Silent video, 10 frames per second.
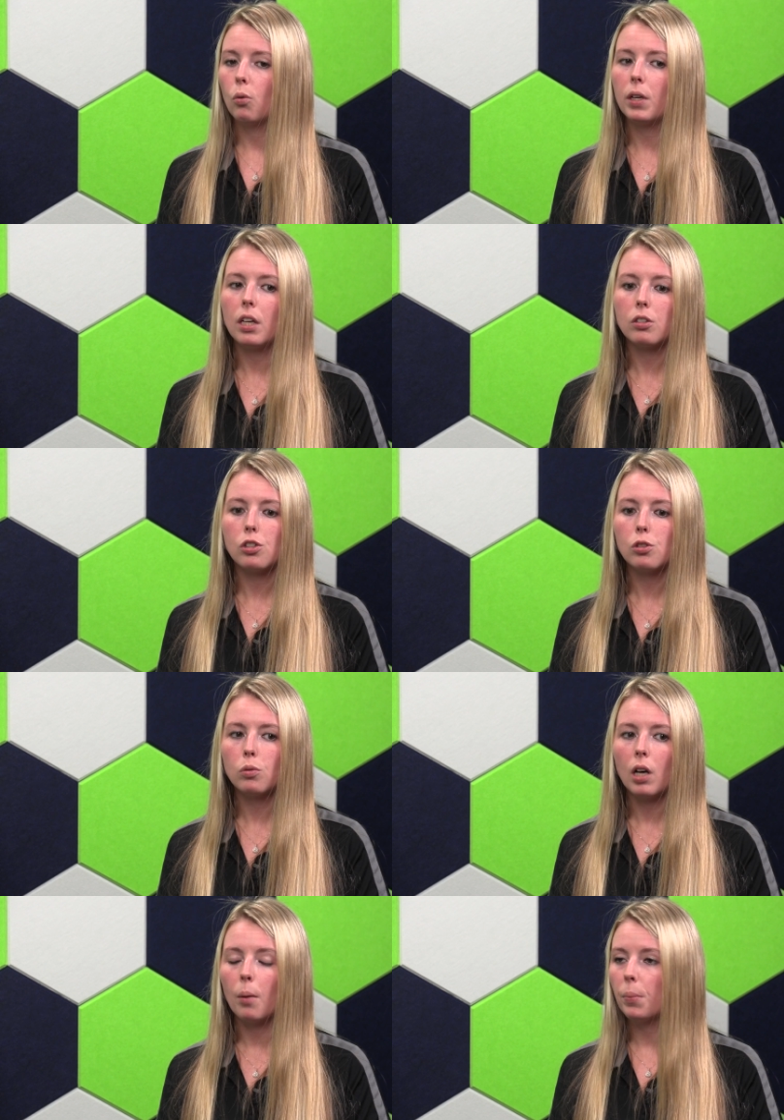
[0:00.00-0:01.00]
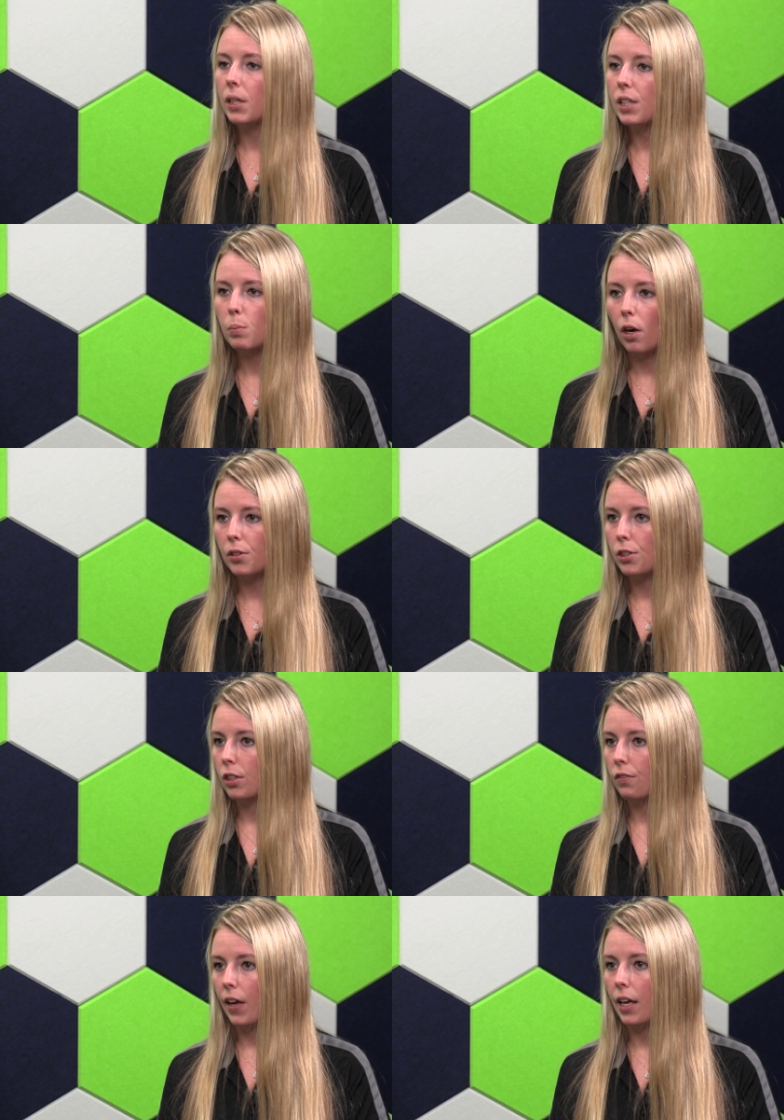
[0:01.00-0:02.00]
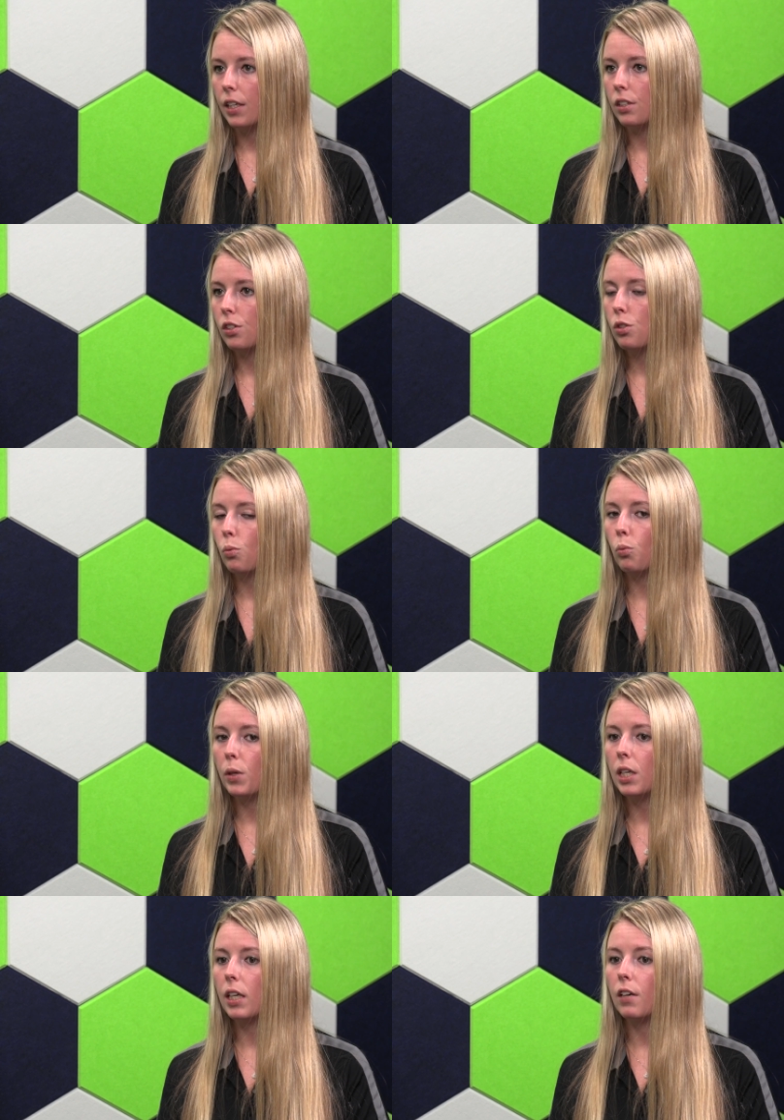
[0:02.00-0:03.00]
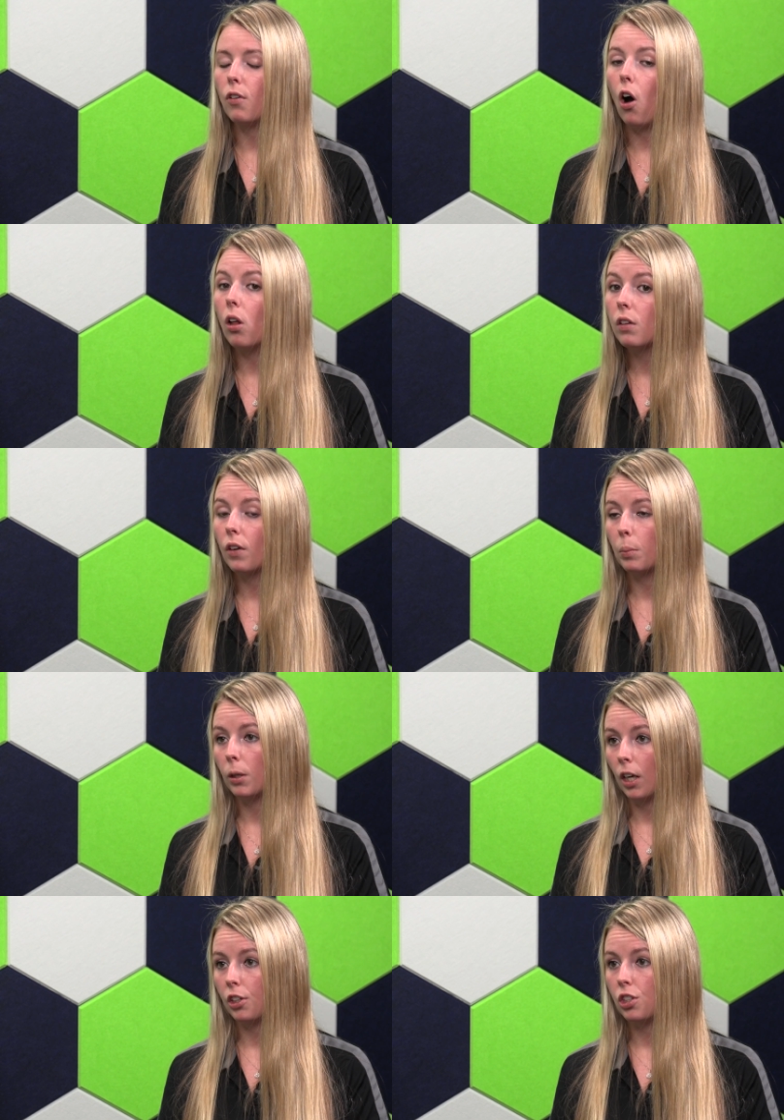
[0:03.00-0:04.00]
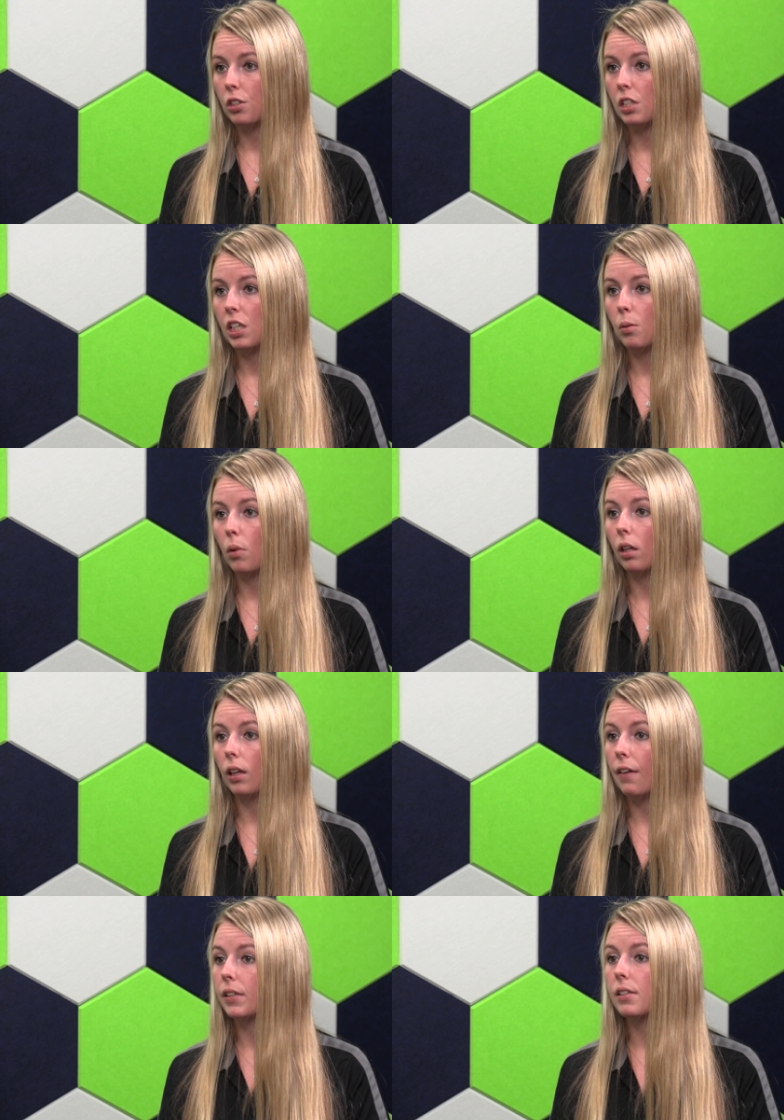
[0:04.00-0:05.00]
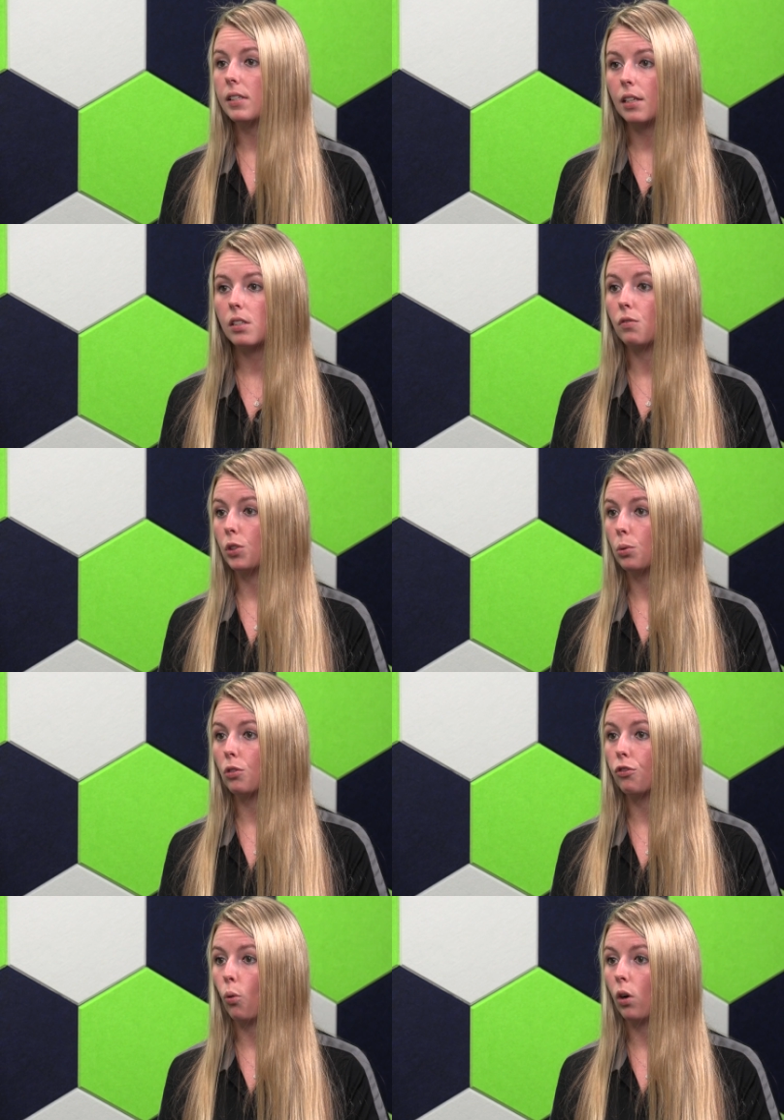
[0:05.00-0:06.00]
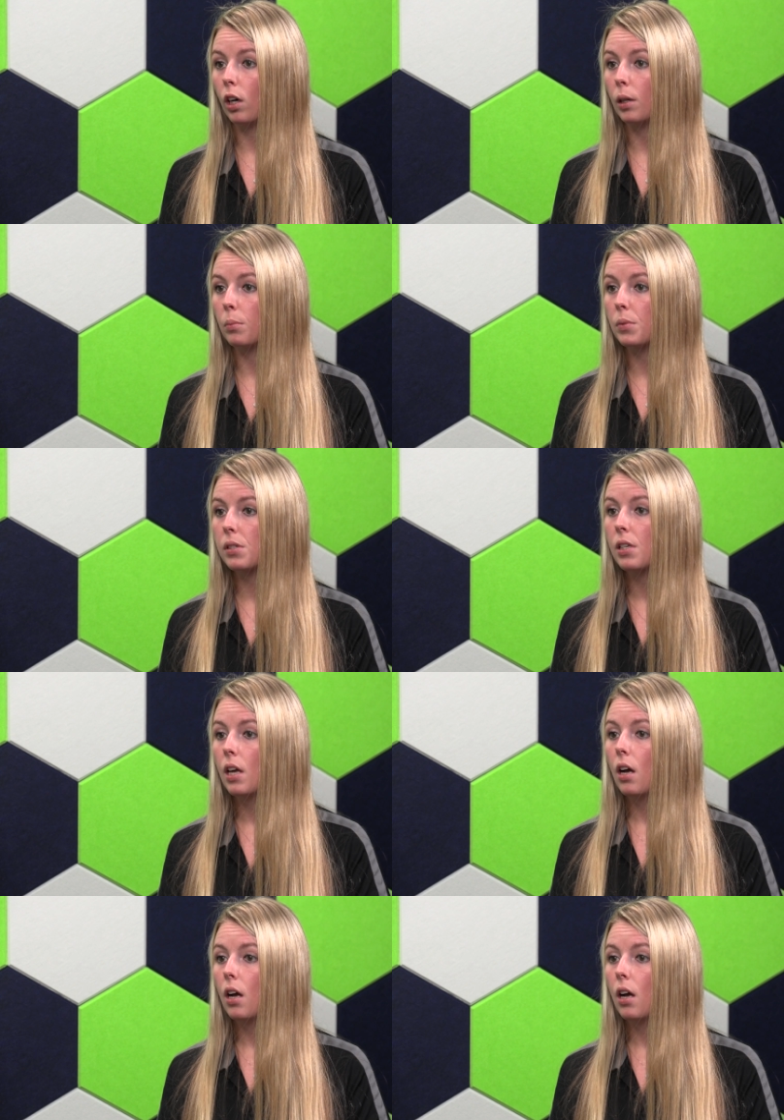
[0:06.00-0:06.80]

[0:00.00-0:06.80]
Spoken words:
We do company-sponsored events. We give all of our production team 11 sets of uniforms